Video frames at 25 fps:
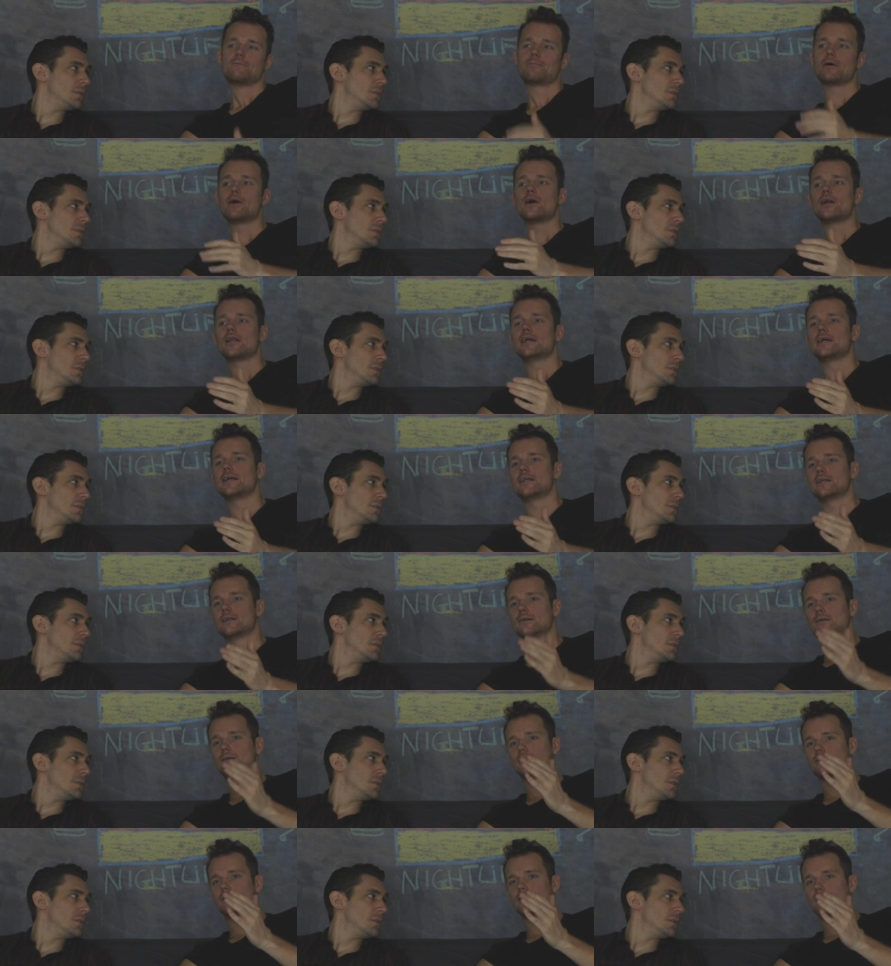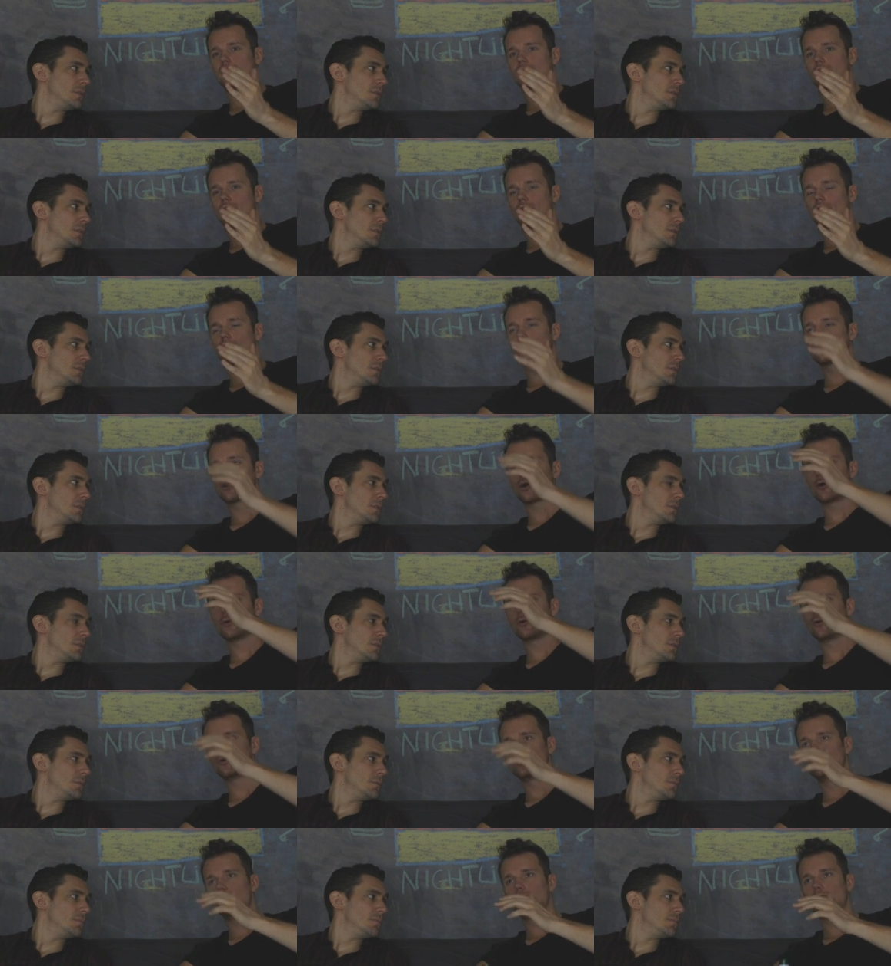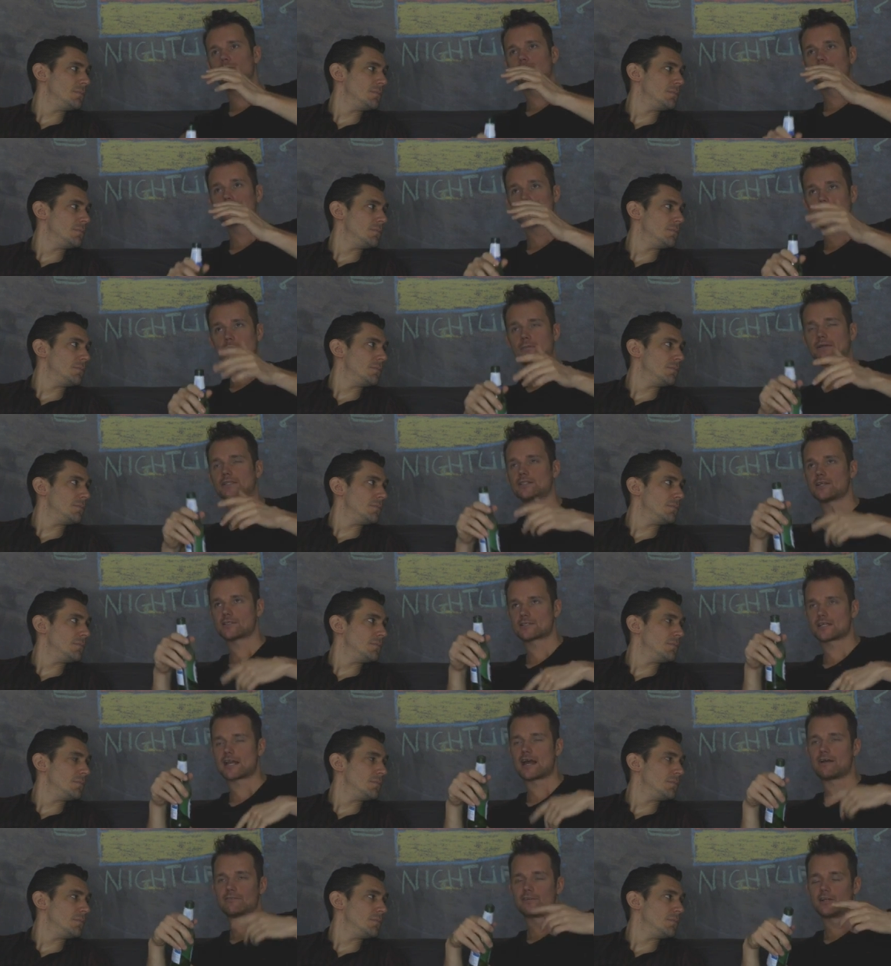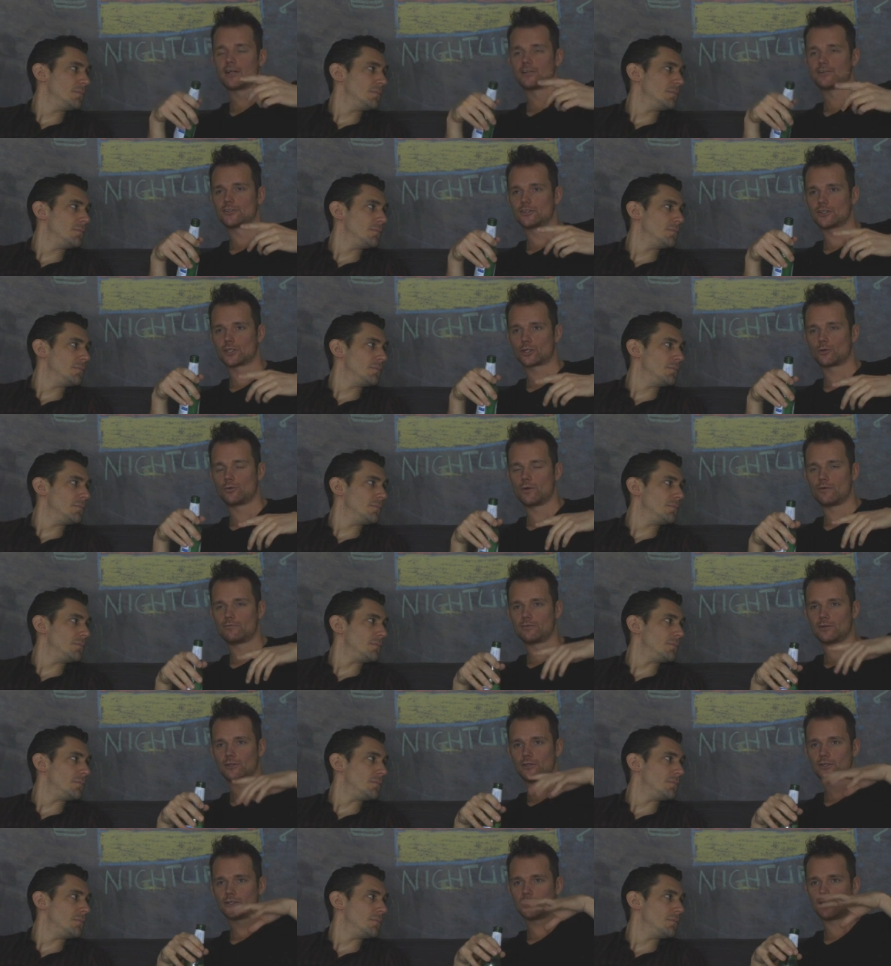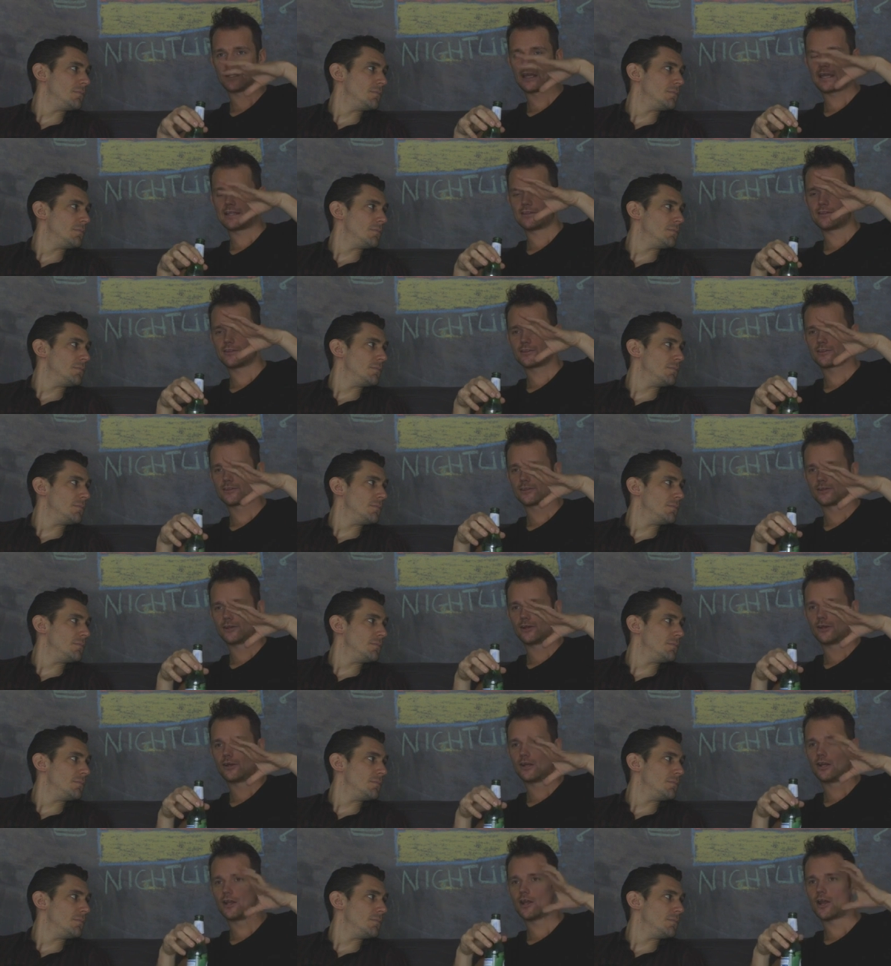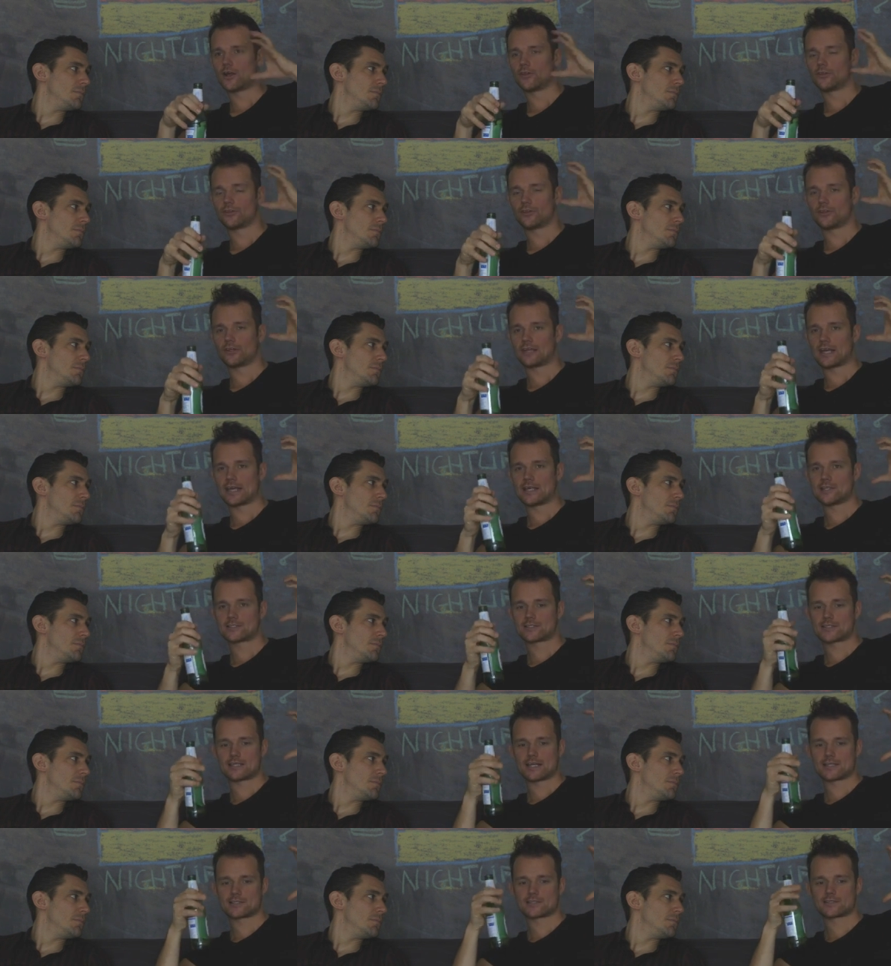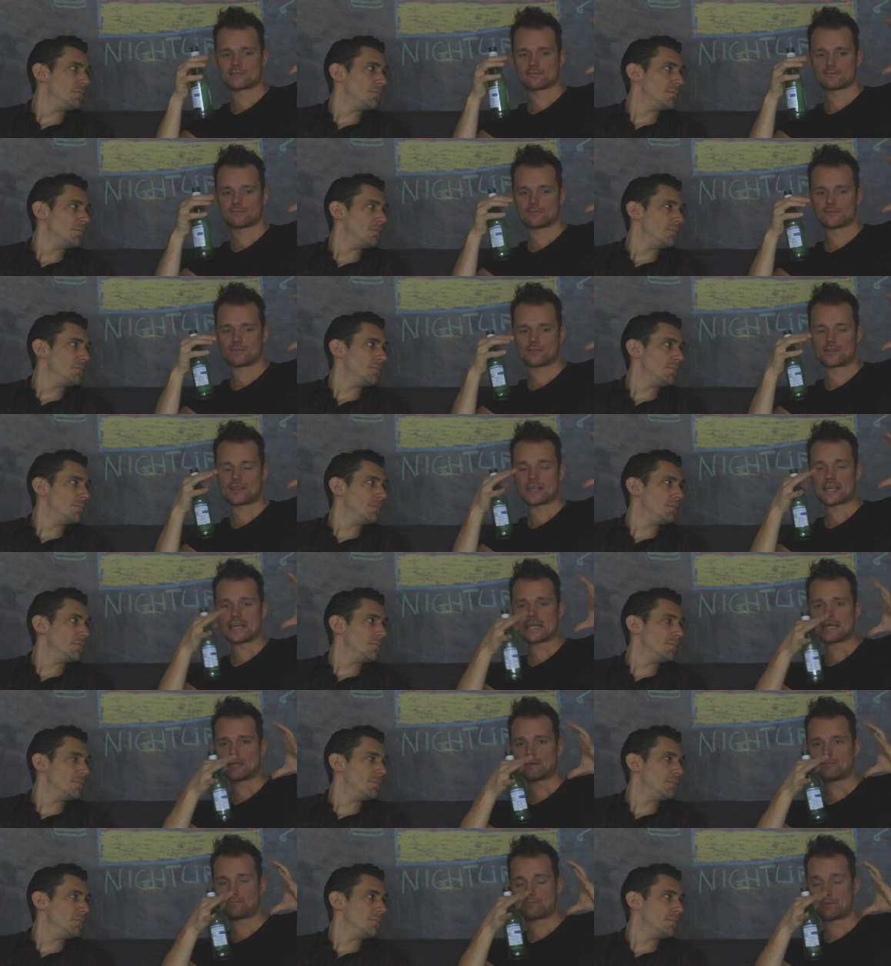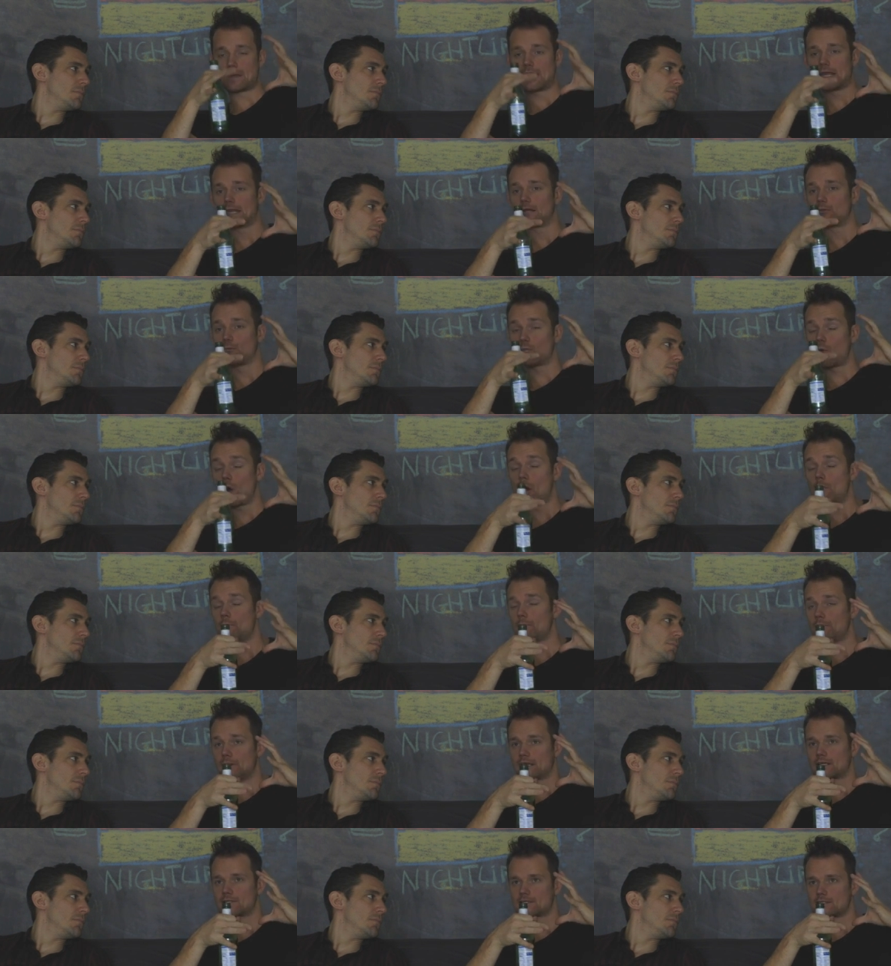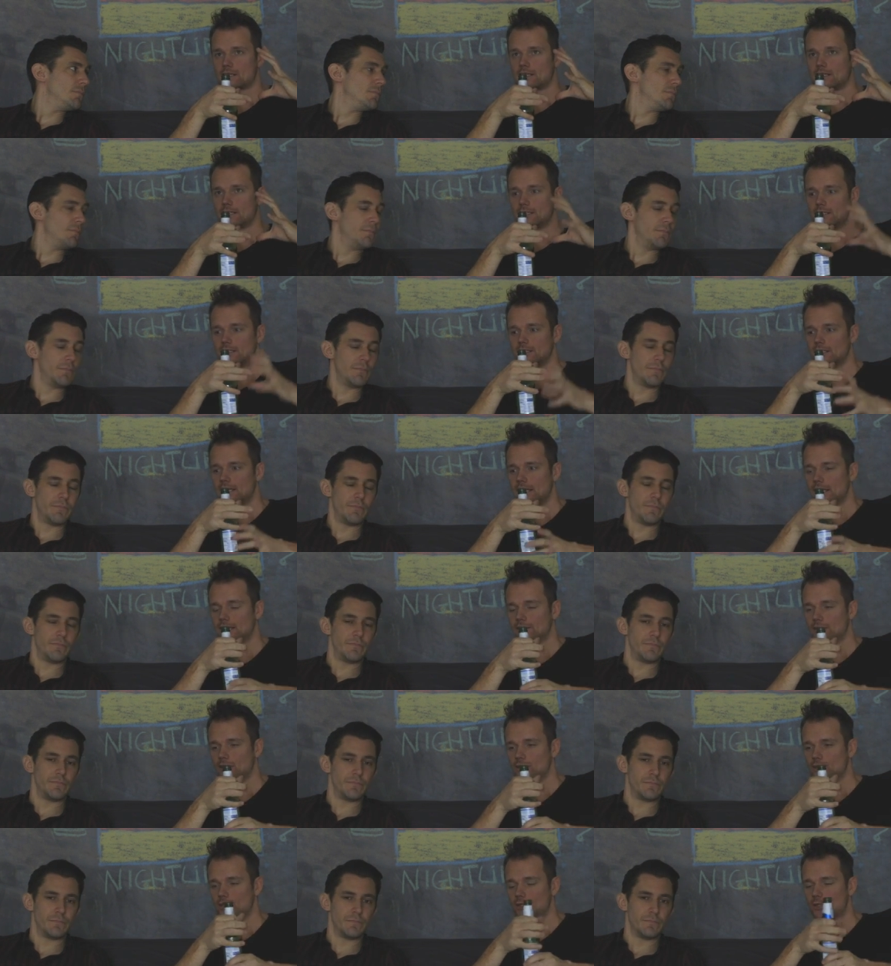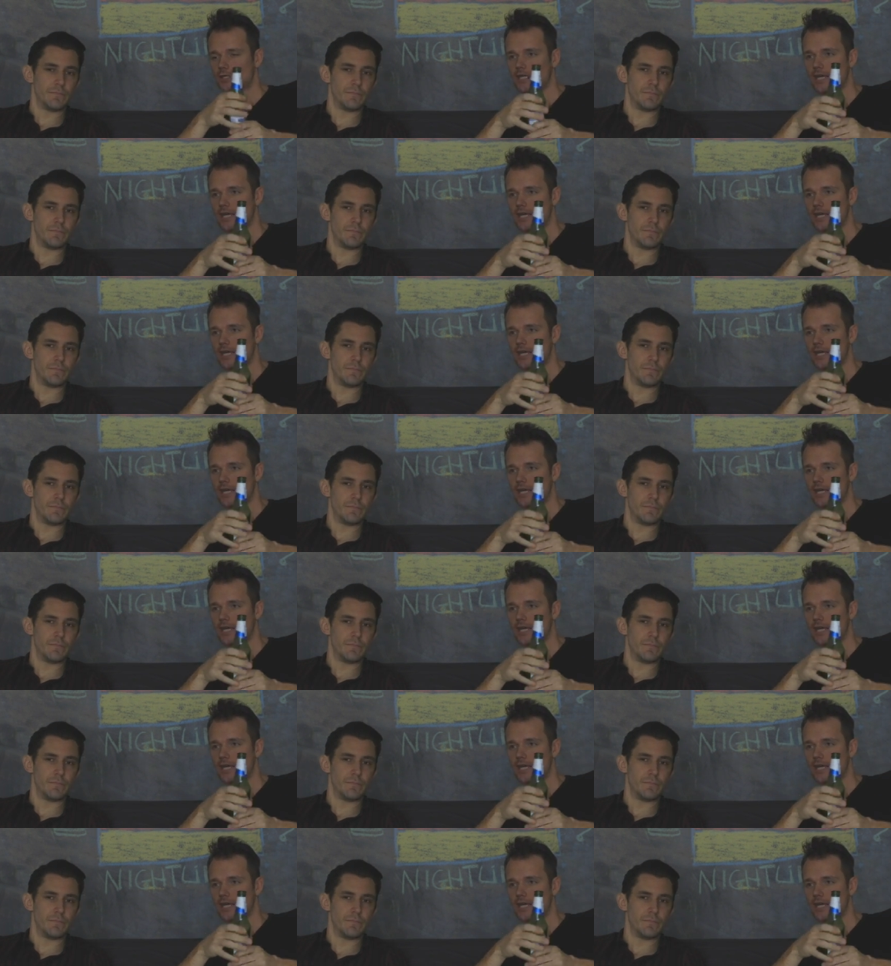Speaker 1: Berlin, although Germany doesn't have a London equivalent, in the London is just the big one big city in the